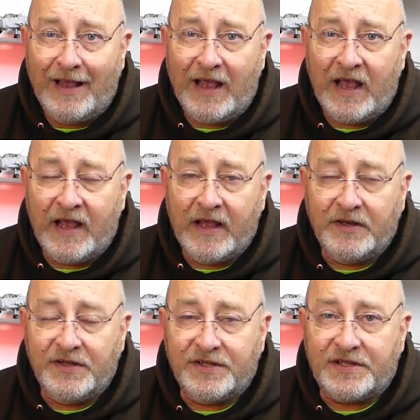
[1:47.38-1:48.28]

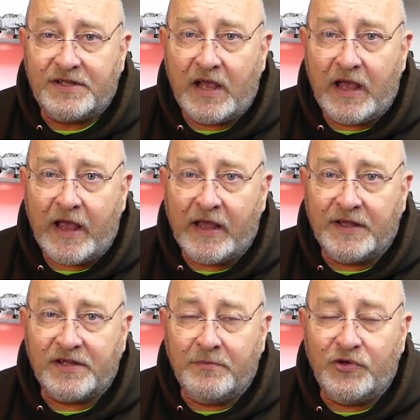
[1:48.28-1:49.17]
and
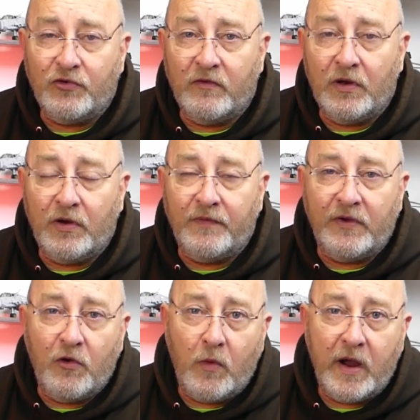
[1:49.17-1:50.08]
as I'm sure a lot of
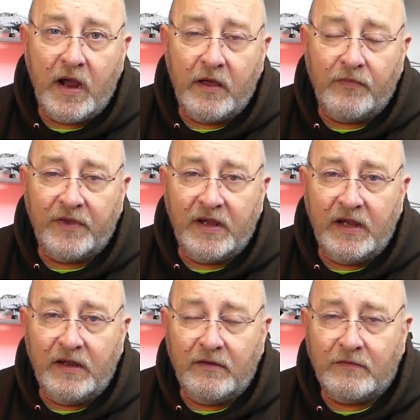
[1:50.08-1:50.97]
you are aware,
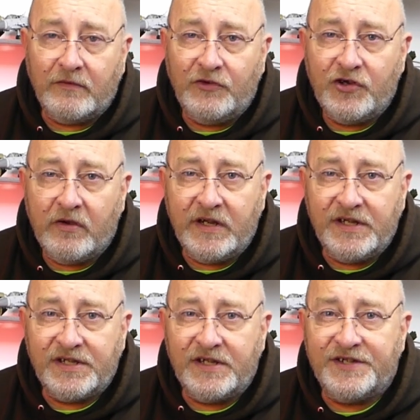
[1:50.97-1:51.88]
the
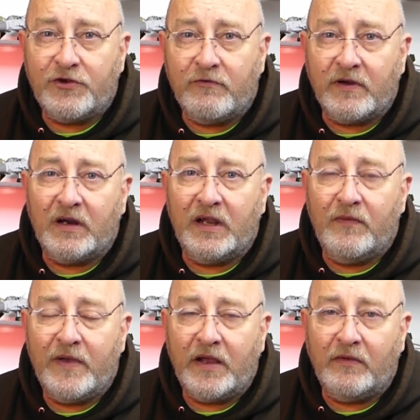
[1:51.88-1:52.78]
Chinese historically
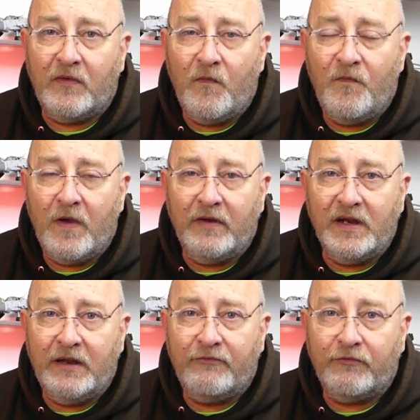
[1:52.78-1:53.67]
have had a very
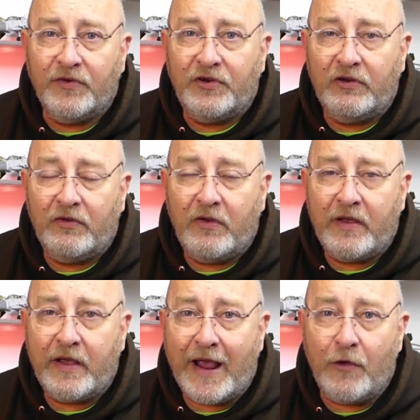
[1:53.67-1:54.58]
different
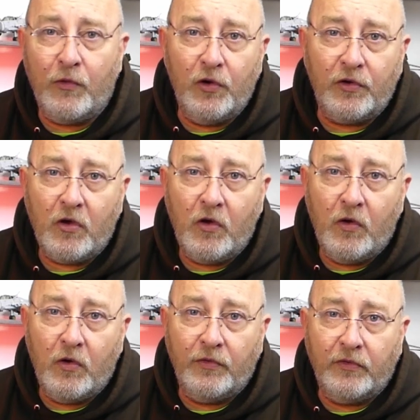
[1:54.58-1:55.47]
outlook
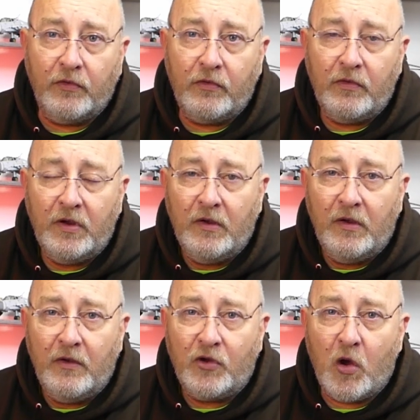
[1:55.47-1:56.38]
on
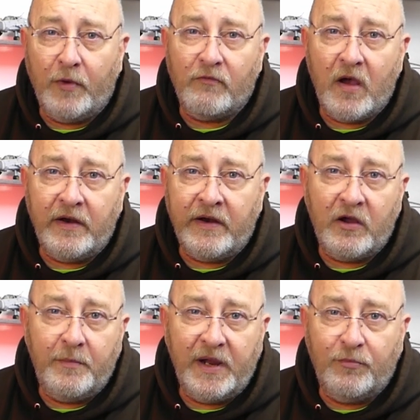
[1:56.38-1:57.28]
copyright and
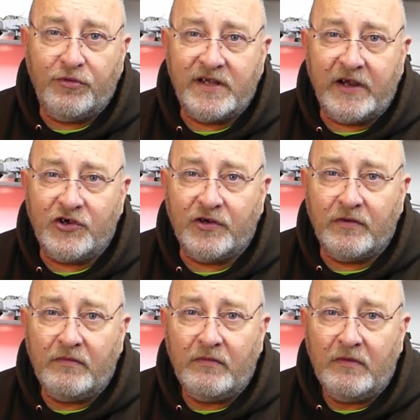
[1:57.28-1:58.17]
IP protection
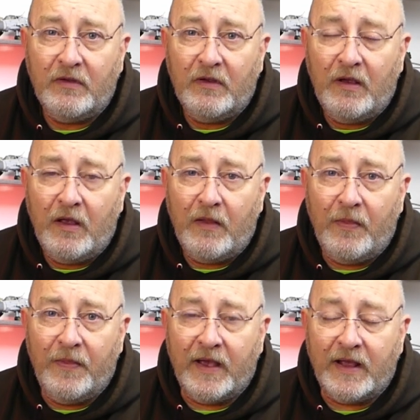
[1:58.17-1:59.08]

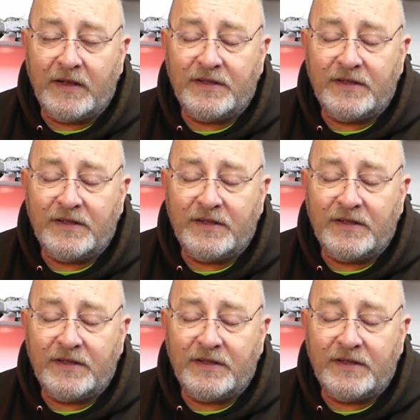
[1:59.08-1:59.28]
than